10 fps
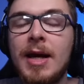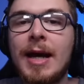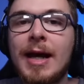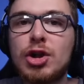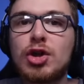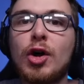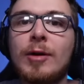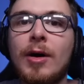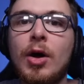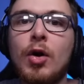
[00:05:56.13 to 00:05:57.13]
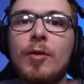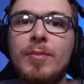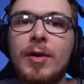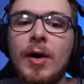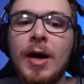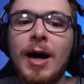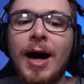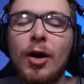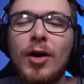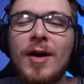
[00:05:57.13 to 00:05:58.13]
against Tottenham at home, but
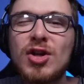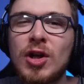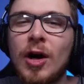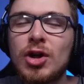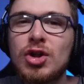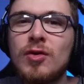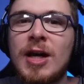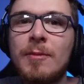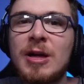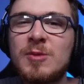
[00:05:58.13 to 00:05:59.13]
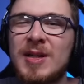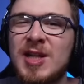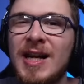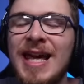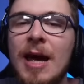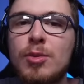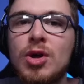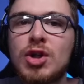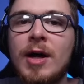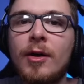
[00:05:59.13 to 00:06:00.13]
I look at those last two game weeks, particularly
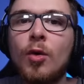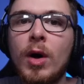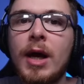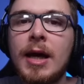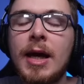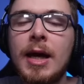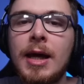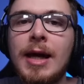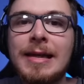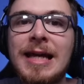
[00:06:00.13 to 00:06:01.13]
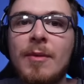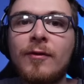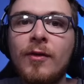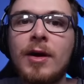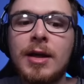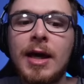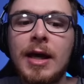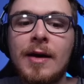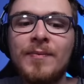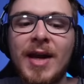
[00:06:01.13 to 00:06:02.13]
Ipswich Town away in Gameweek
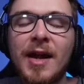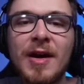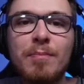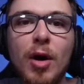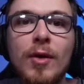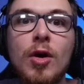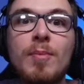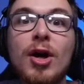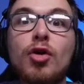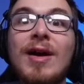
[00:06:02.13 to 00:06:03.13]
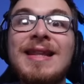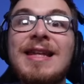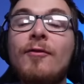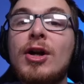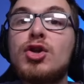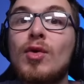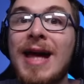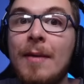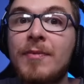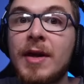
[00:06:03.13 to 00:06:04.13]
38, and I think Bowen could be a great differential
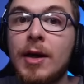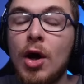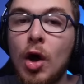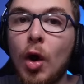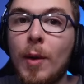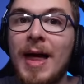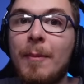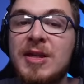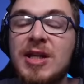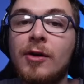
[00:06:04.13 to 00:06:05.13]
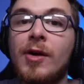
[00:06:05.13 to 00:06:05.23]
captain on that particular